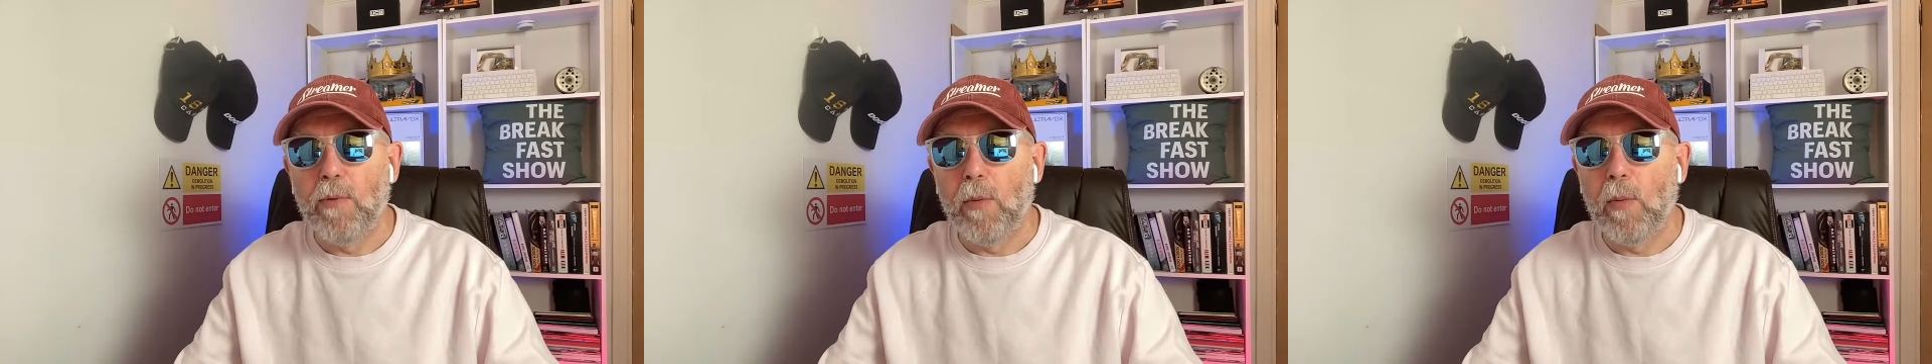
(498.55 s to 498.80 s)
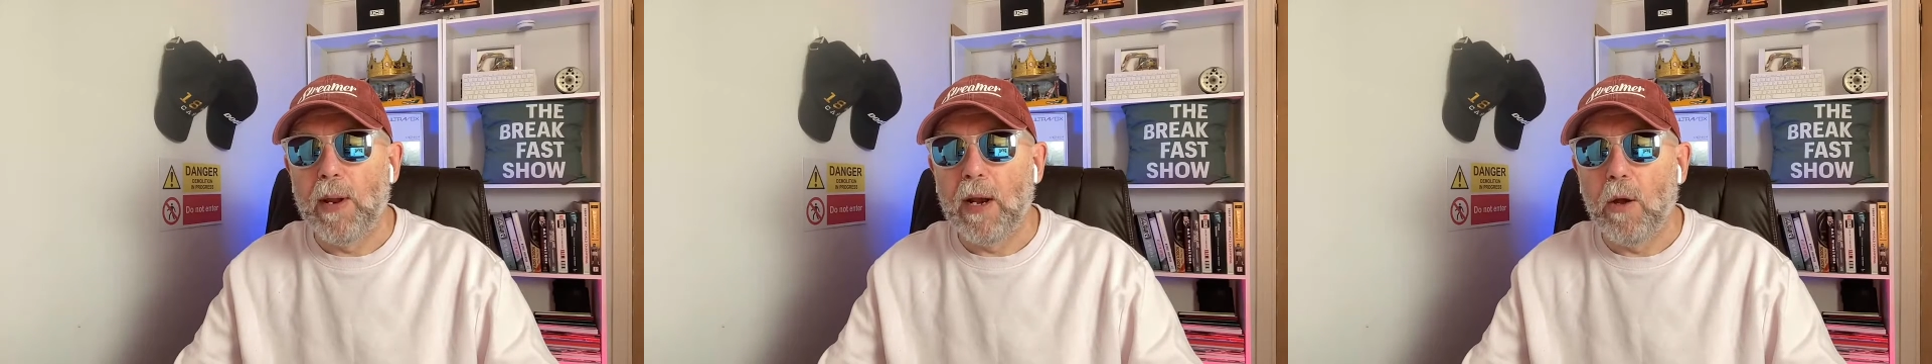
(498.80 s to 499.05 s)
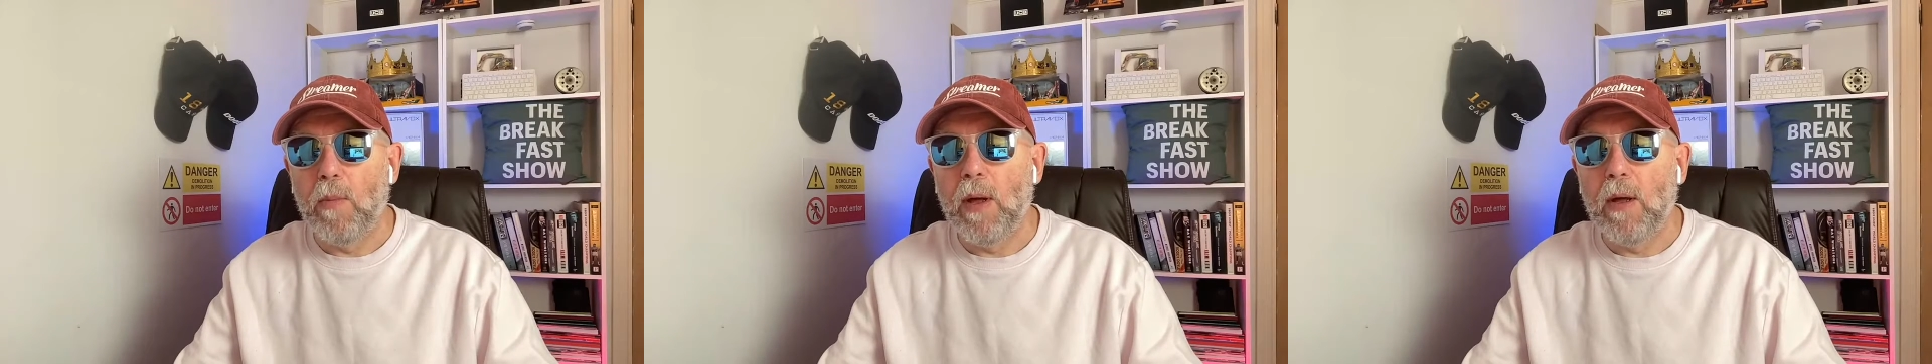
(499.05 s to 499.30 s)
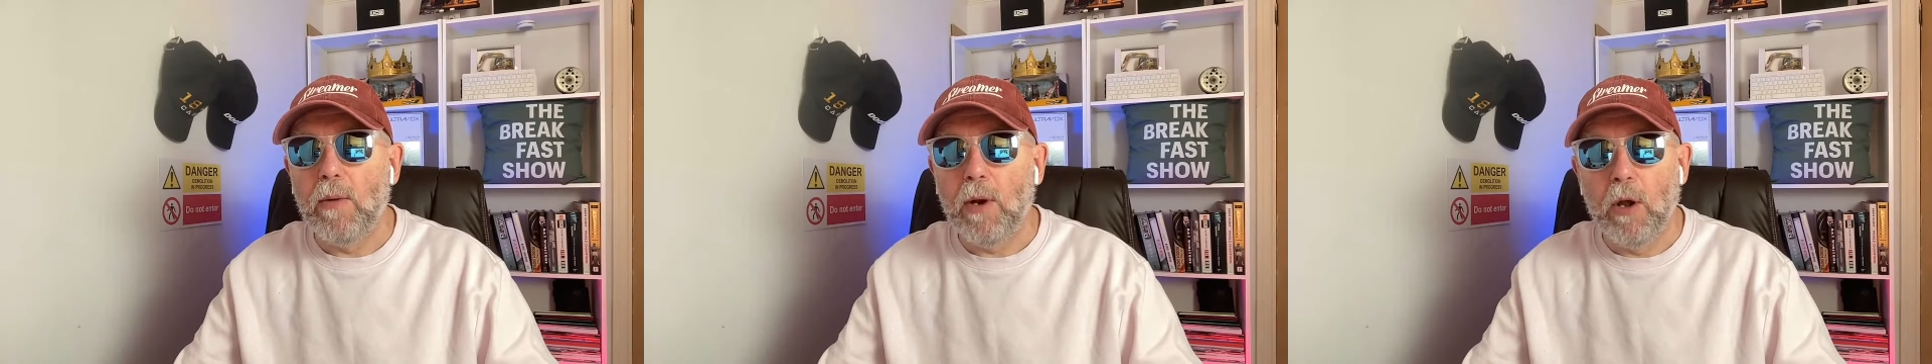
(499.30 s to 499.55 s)
and probably a
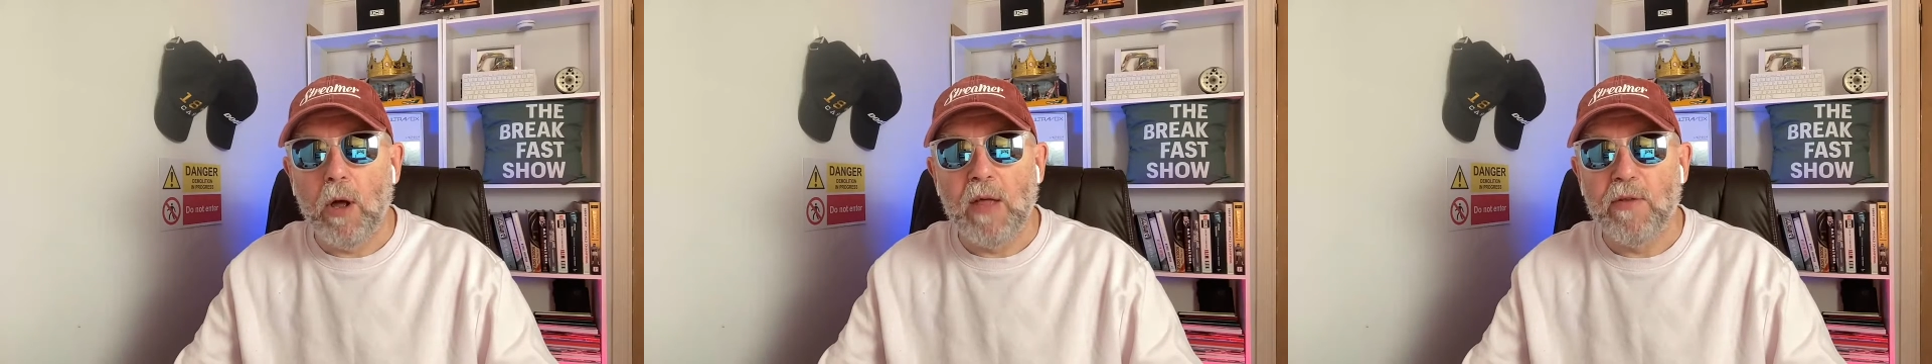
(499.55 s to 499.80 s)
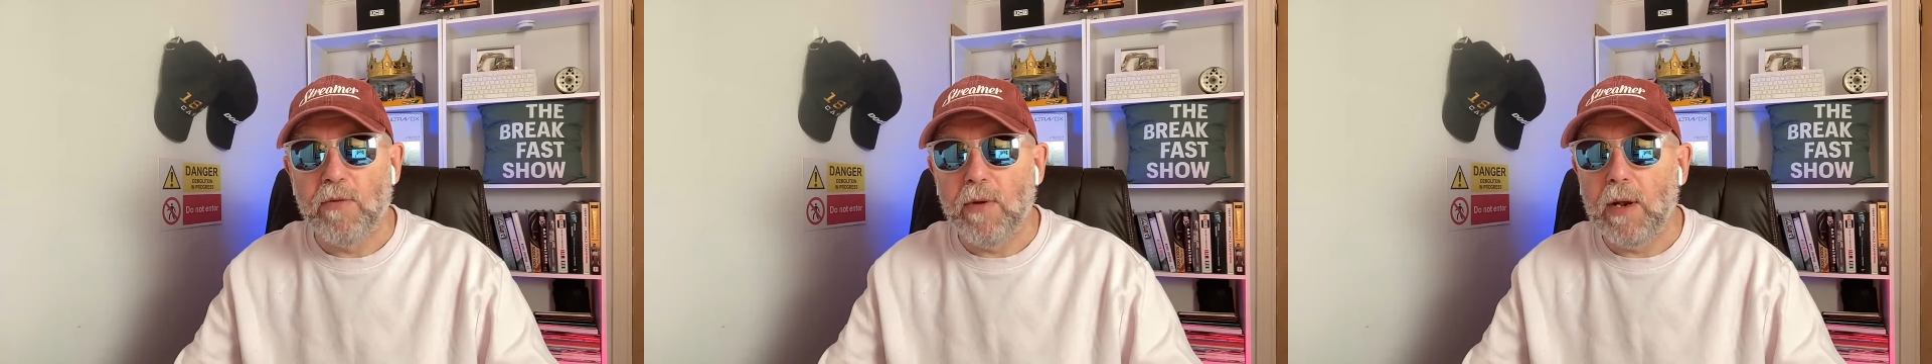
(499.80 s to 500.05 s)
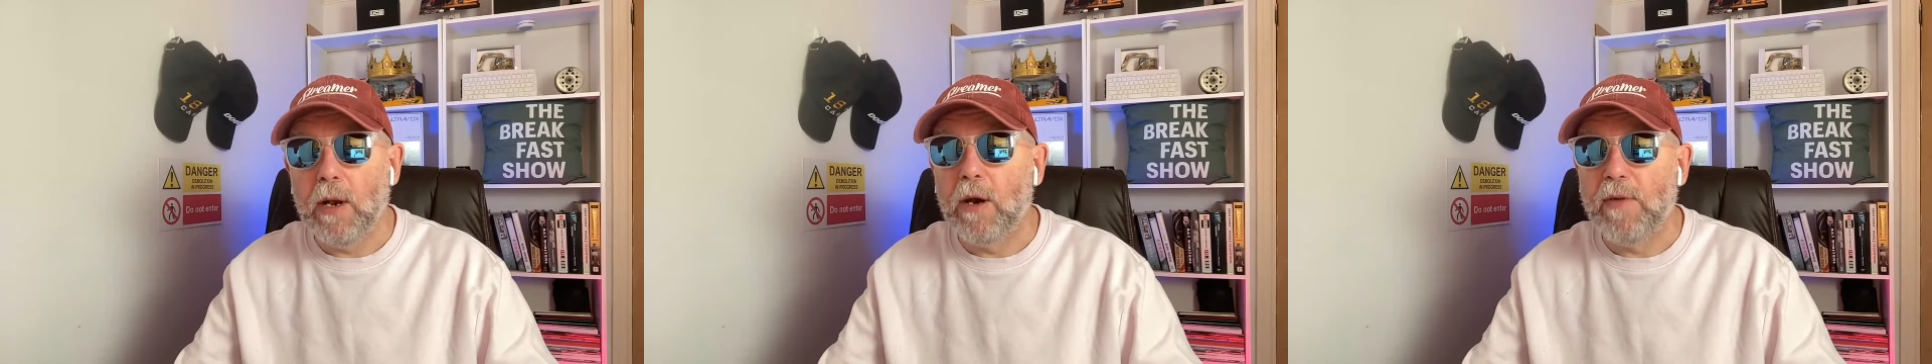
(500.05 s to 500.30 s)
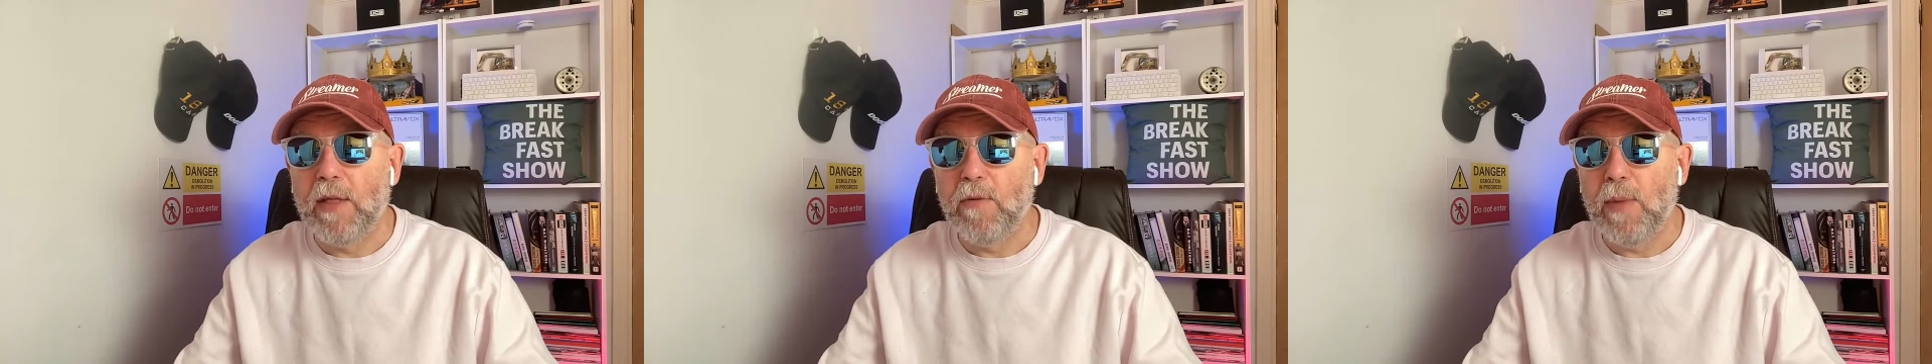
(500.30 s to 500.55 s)
lot of
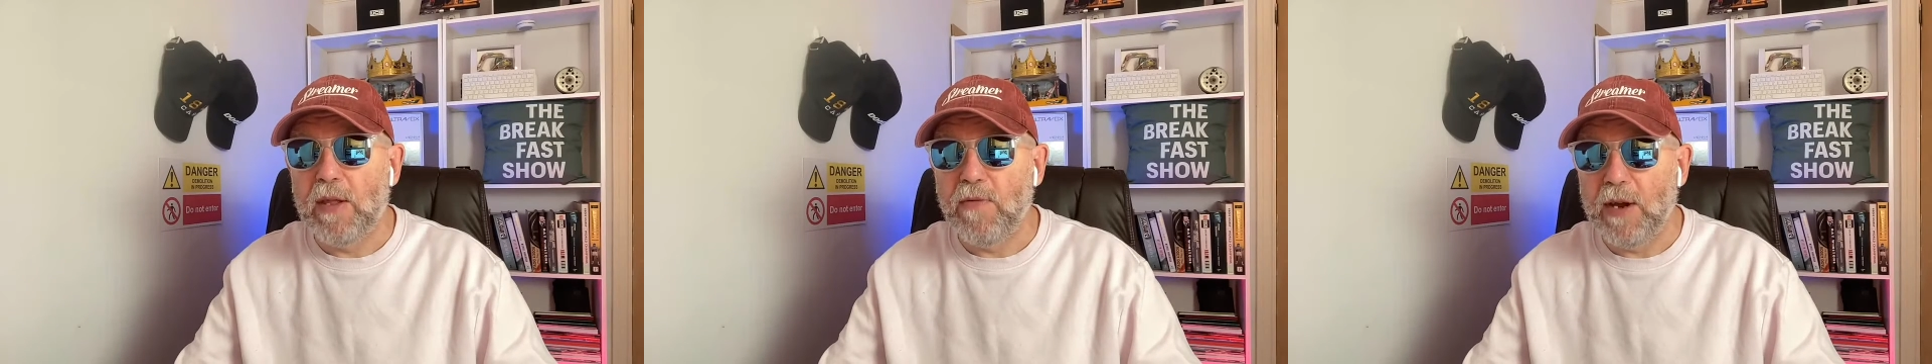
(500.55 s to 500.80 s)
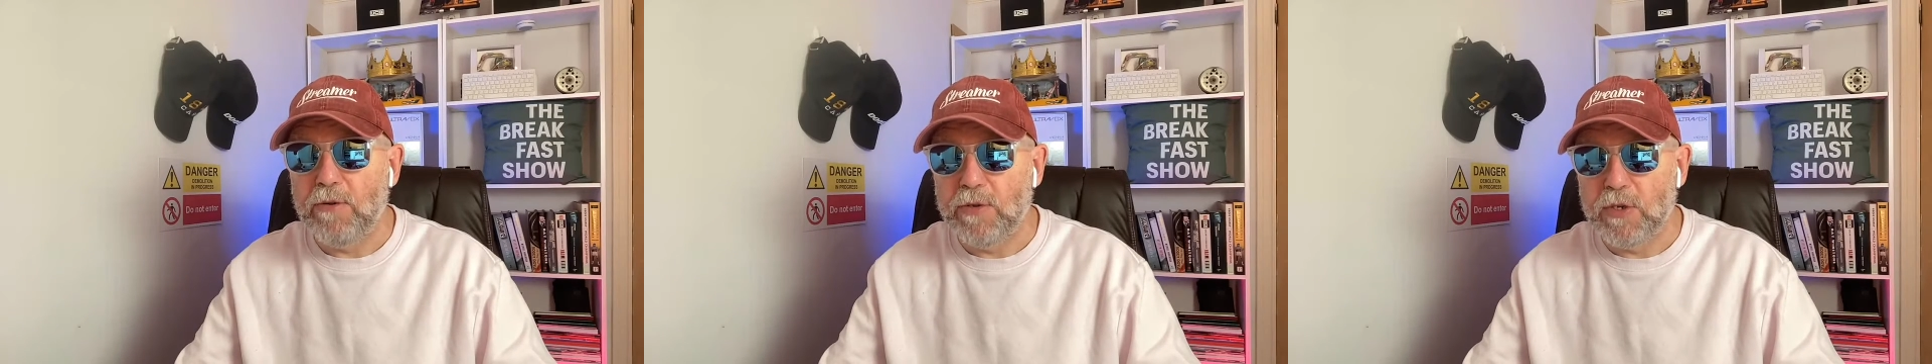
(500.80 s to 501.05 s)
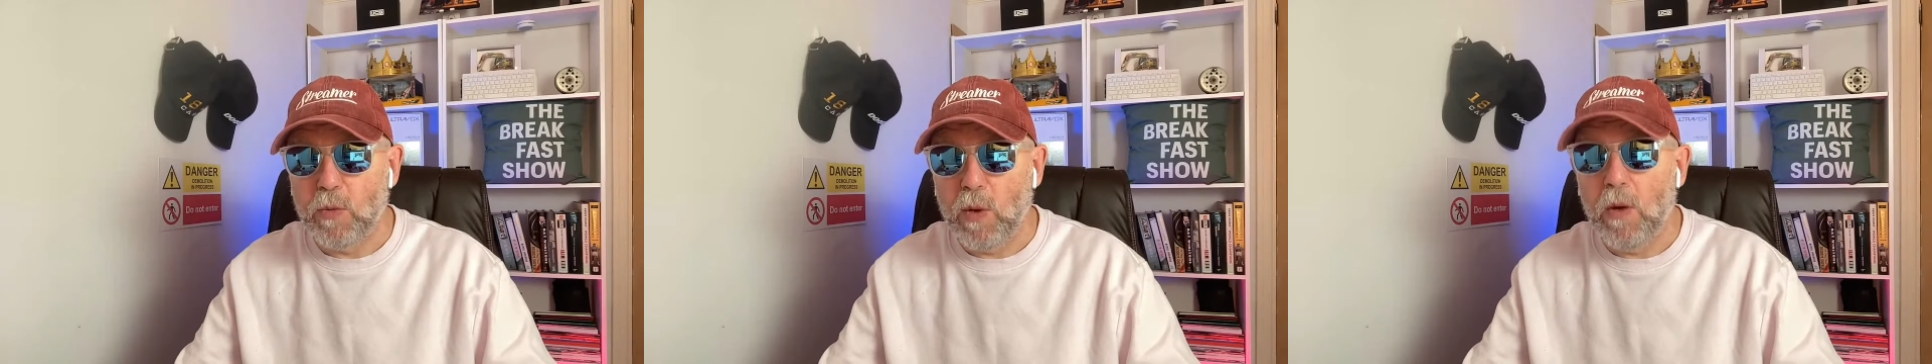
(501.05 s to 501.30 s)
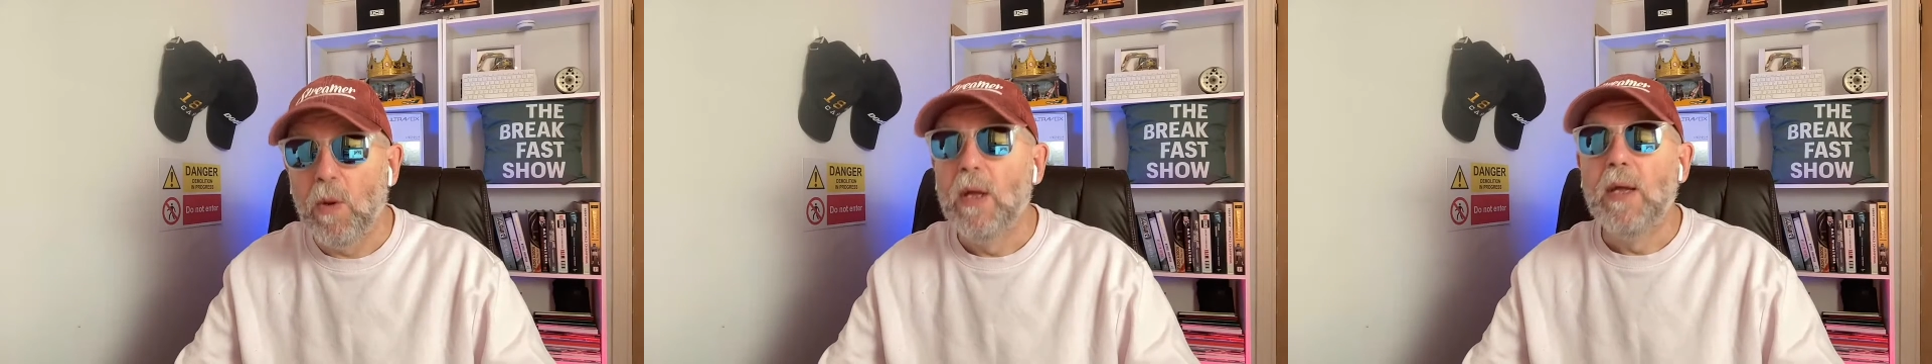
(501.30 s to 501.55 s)
other manufacturers as
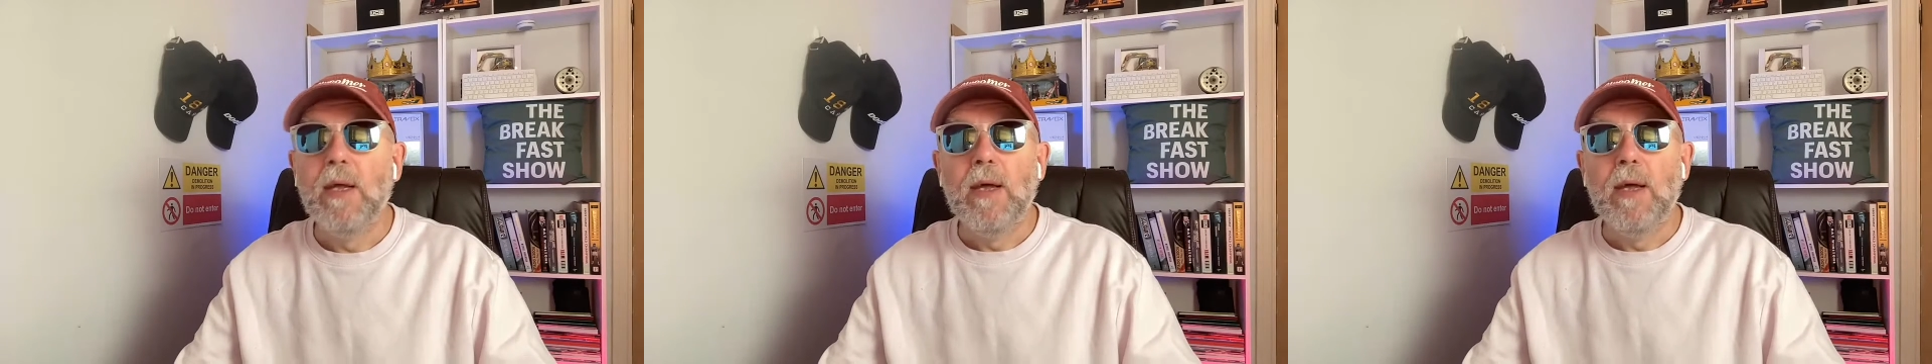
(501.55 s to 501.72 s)
well,